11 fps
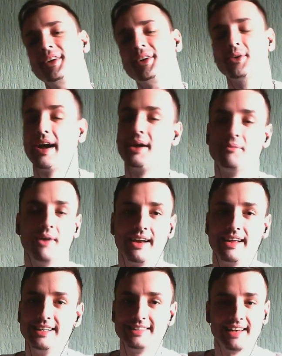right, man,
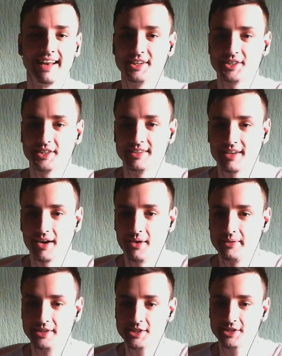he's a legend. Holy
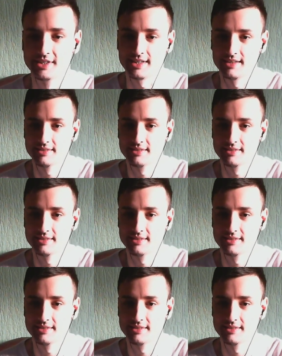shit.